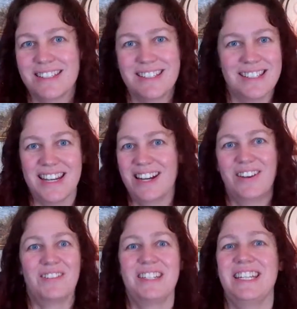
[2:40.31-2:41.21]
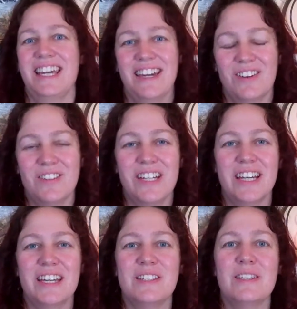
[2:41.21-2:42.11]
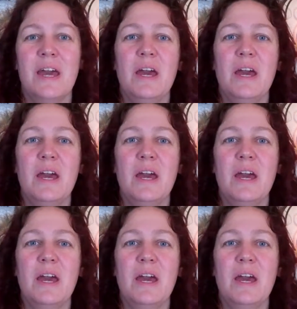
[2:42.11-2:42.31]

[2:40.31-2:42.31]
because then I don't have to take care of chickens.